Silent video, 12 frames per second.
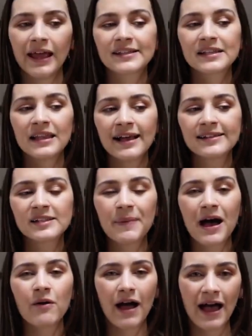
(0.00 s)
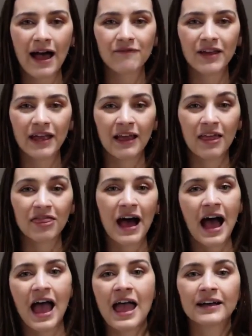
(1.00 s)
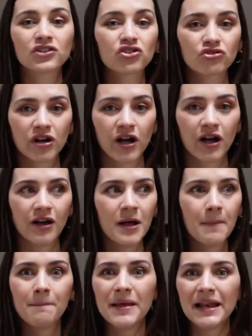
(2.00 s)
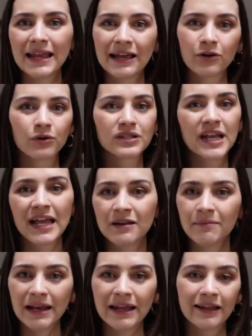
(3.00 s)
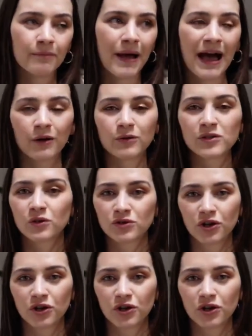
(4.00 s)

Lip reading: It's less about having that extra million or 10 million pounds or